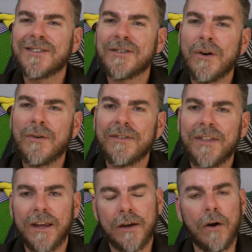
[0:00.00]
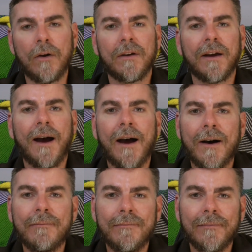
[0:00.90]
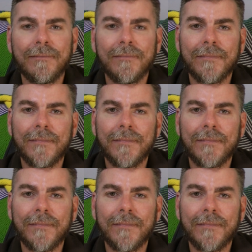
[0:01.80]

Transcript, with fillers: So there you go. Um,